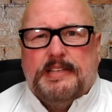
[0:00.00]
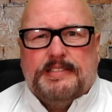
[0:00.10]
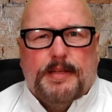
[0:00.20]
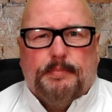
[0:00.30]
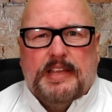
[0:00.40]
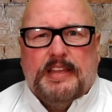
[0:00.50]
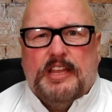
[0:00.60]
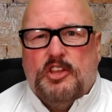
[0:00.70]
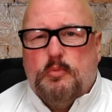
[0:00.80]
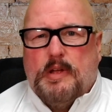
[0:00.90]
something
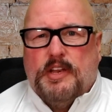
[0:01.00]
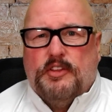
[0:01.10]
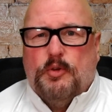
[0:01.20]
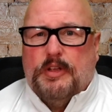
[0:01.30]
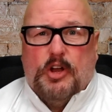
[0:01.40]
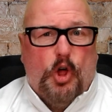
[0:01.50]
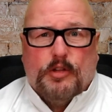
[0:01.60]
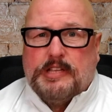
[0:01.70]
that you want to do at all